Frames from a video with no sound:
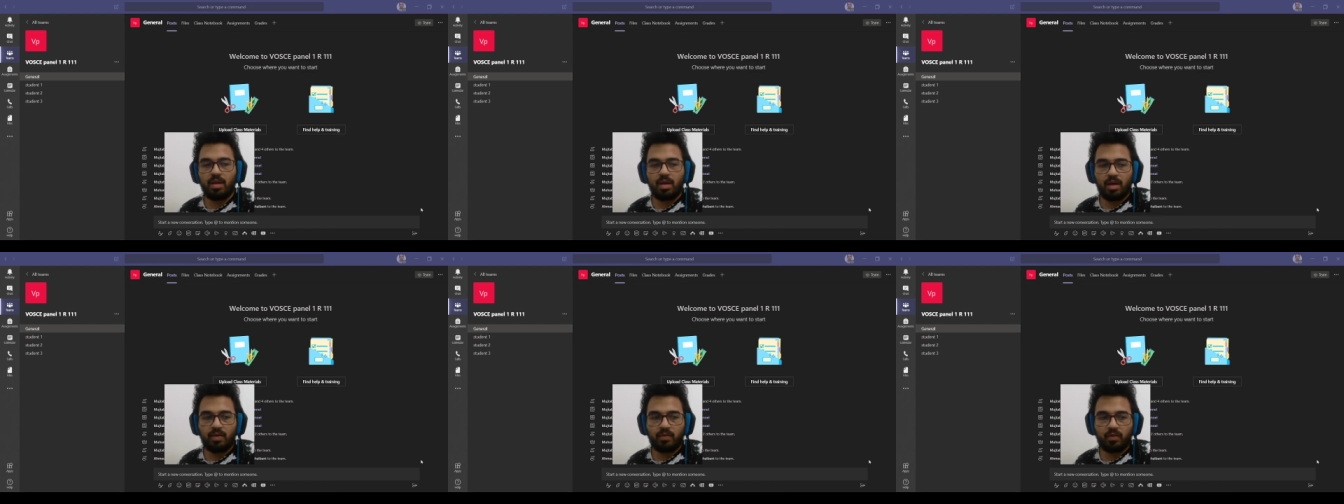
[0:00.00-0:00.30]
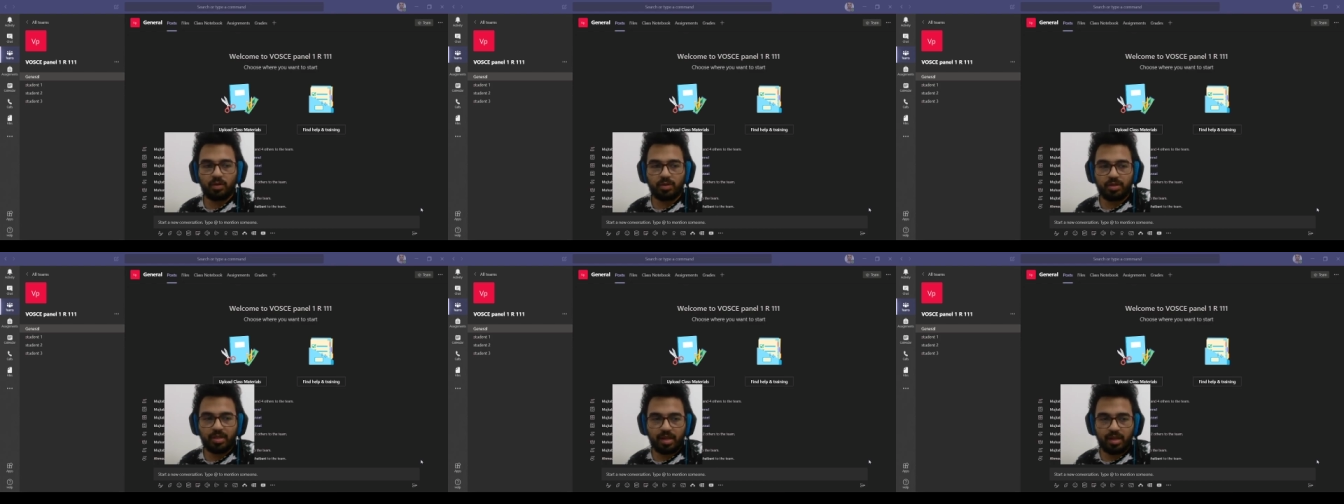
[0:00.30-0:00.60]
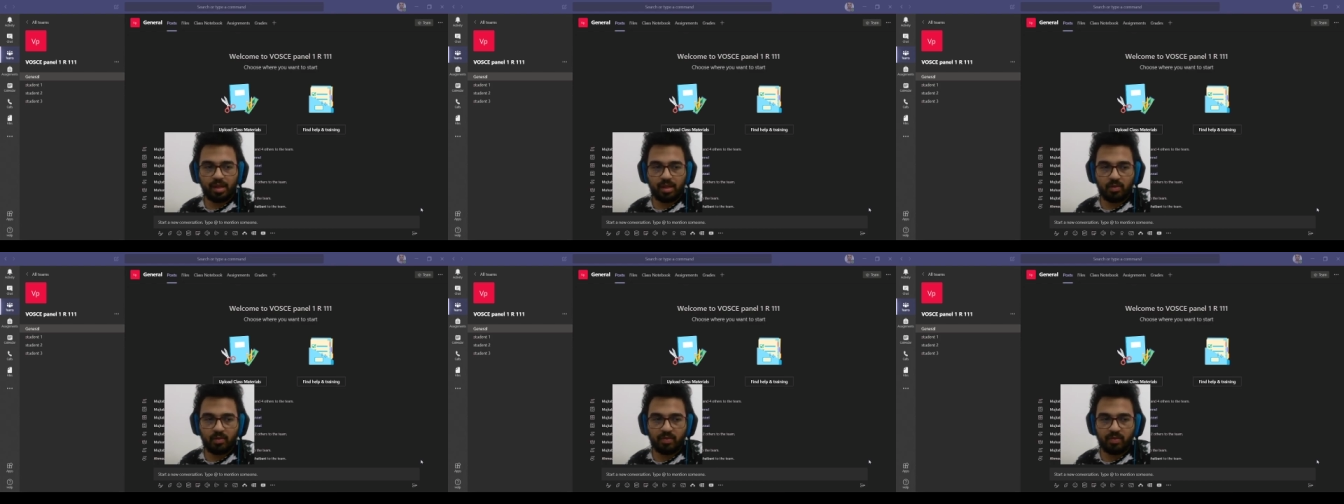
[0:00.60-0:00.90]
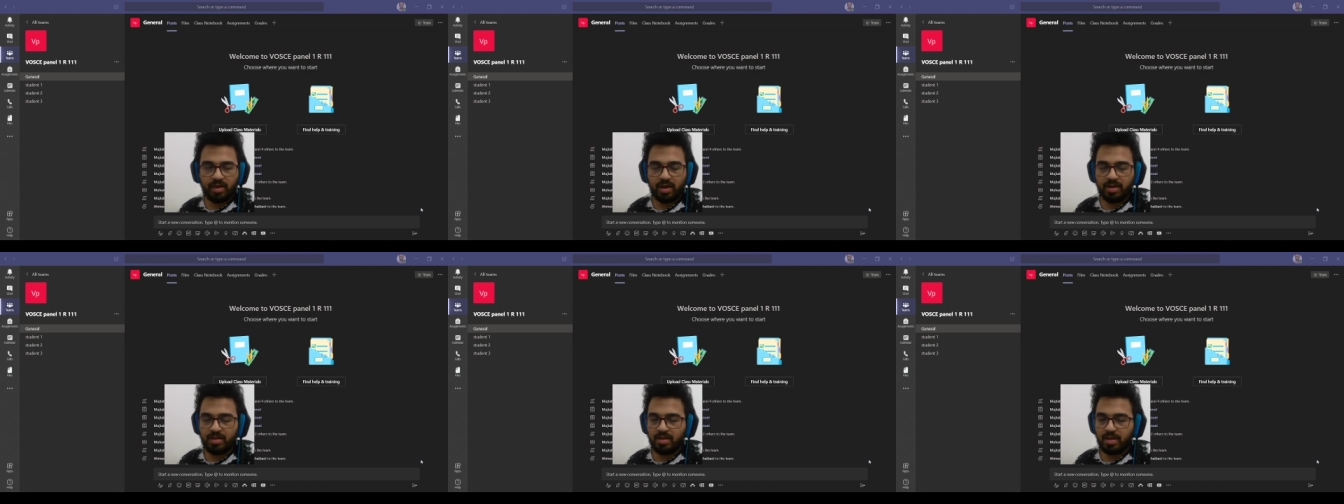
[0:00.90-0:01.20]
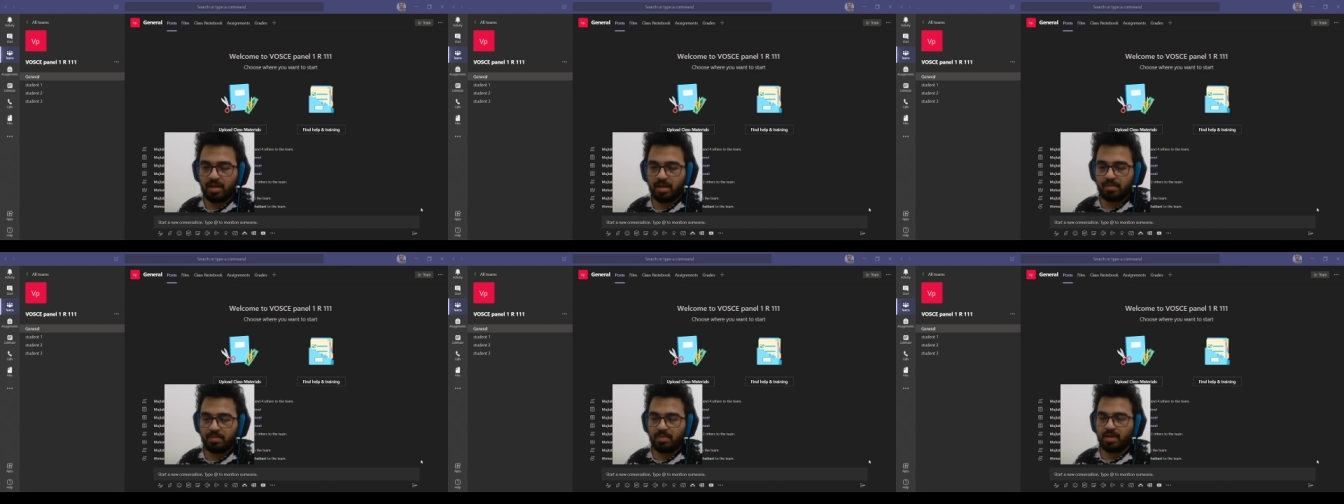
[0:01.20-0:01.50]
Unfortunately, we've got
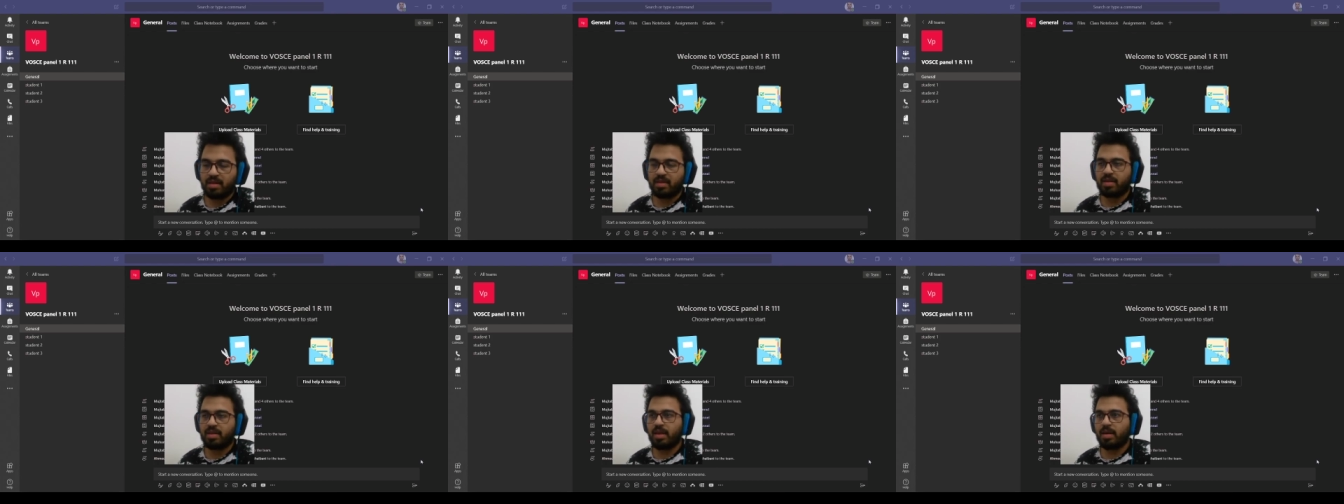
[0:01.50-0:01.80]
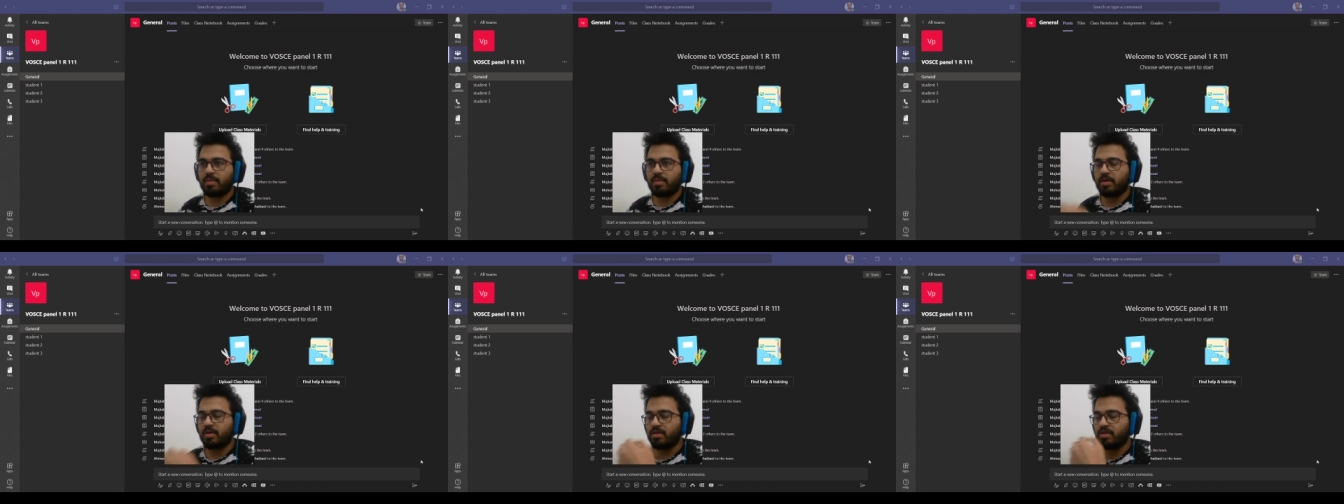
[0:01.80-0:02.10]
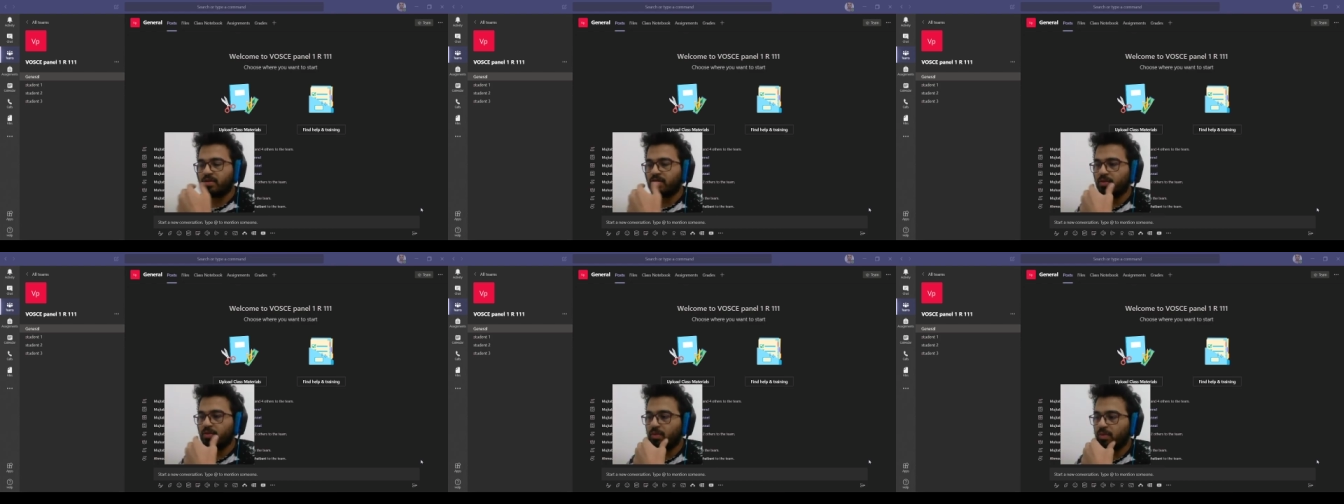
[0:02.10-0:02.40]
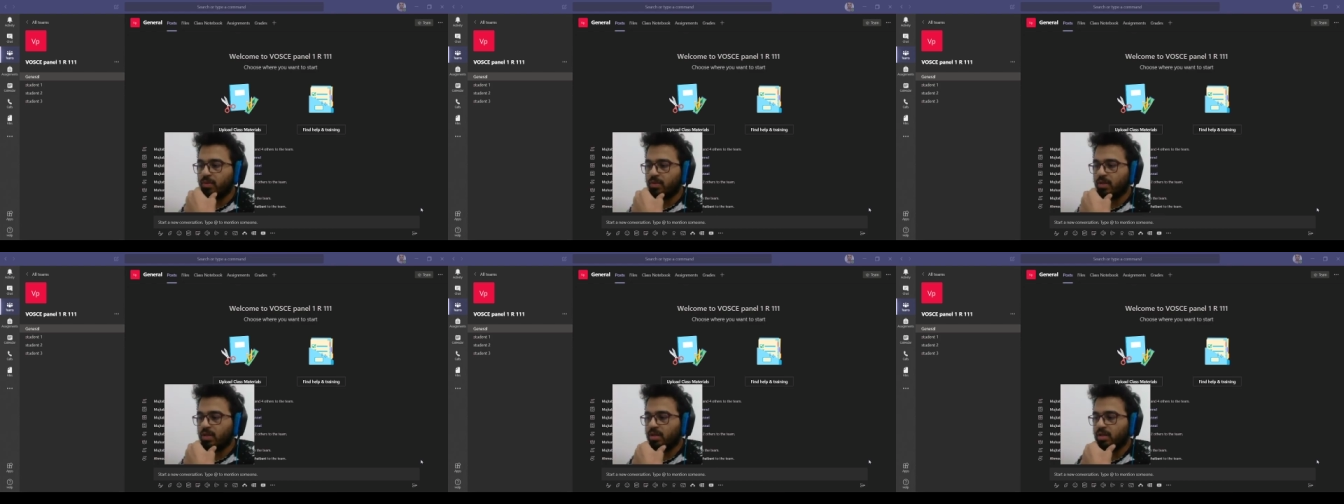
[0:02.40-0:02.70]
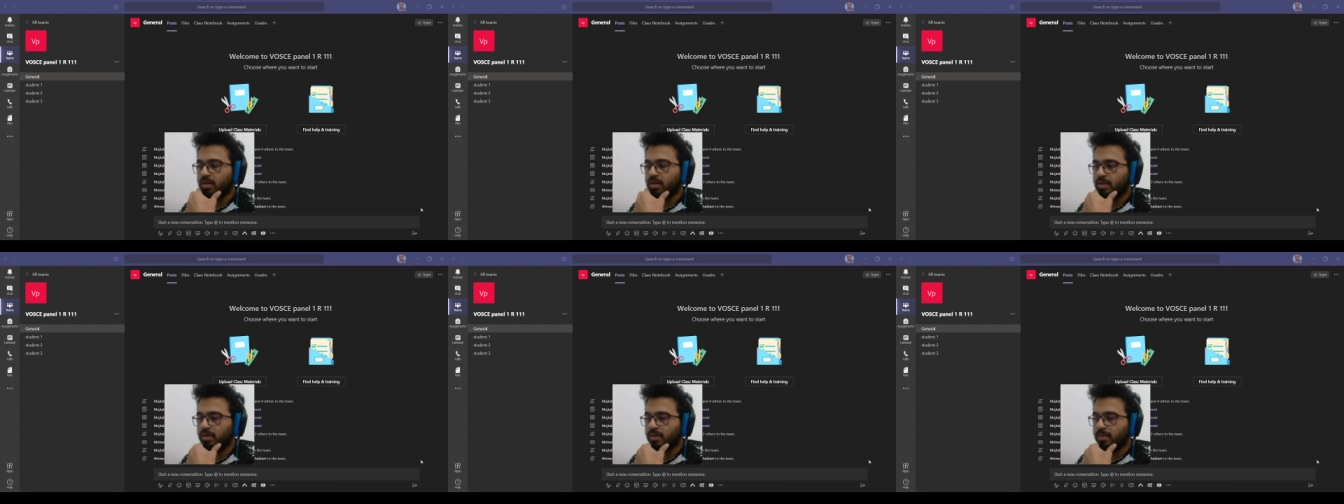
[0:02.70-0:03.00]
some examiners who
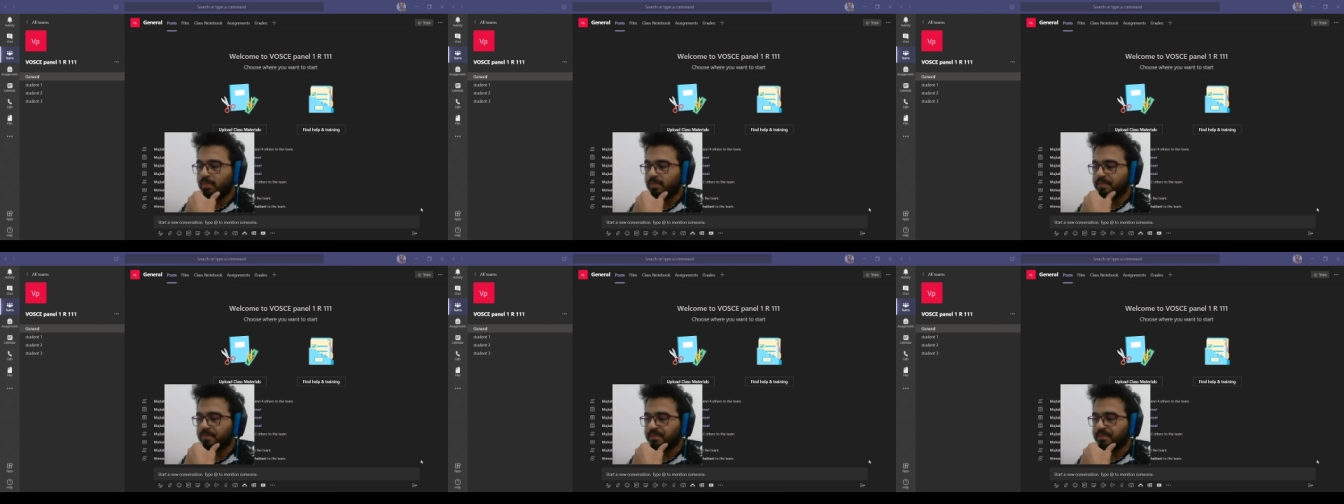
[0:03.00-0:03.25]
are